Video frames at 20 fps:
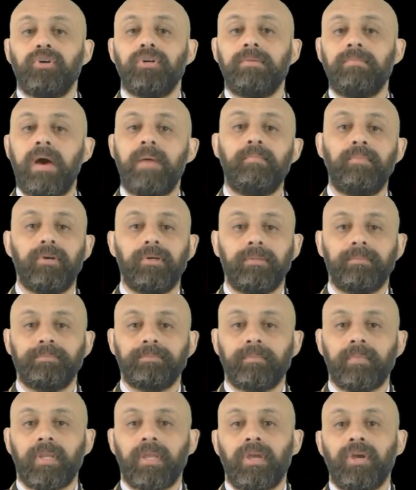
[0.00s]
Remember,
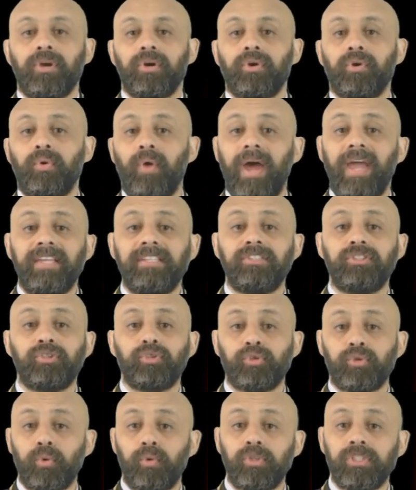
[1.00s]

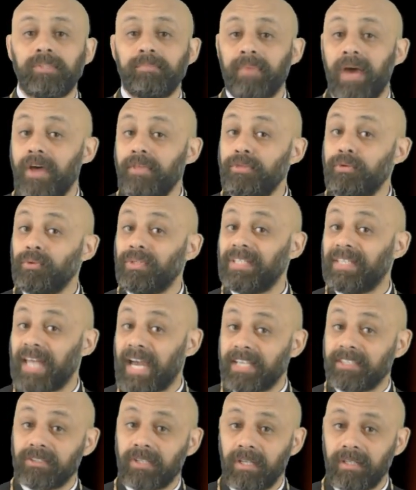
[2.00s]
Christ chose Matthew the
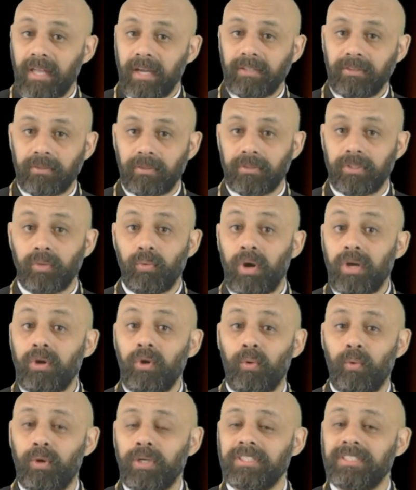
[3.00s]
tax collector, the
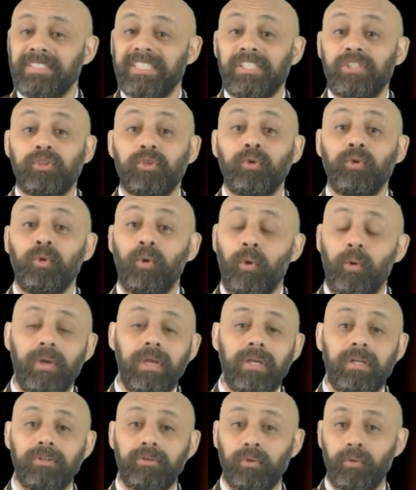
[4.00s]
one who was
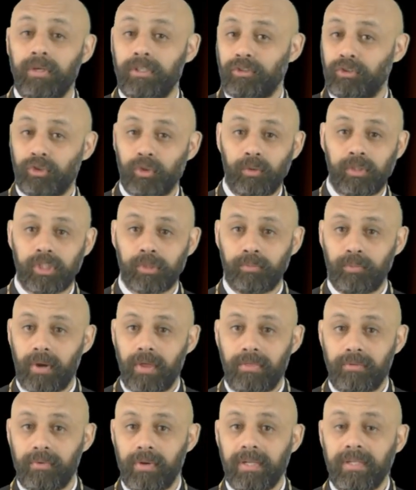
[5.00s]
disloyal to his Jewish
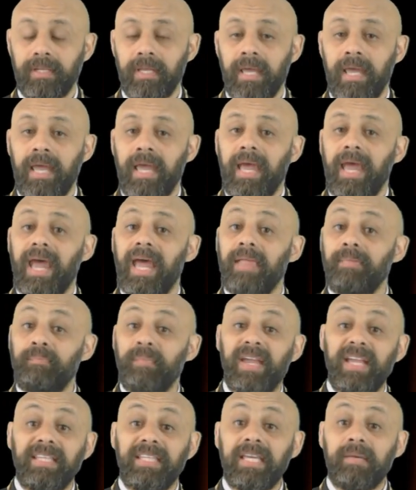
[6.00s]
brethren,
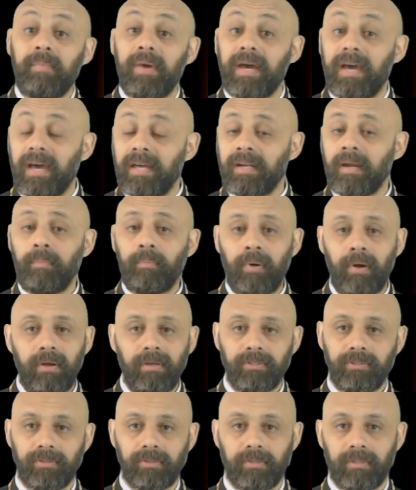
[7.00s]
and made him an
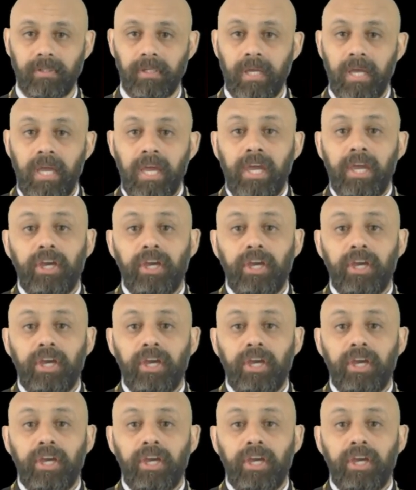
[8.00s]
apostle.